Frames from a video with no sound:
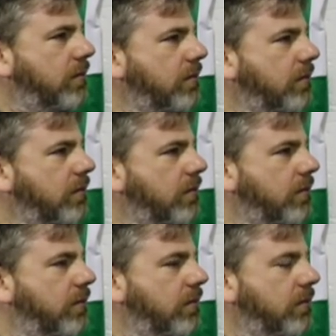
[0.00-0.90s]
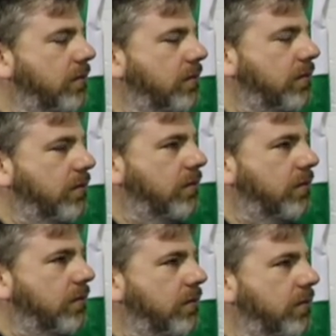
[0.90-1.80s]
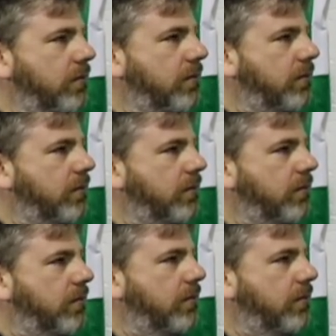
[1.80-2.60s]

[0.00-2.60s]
No words are spoken by the person on screen.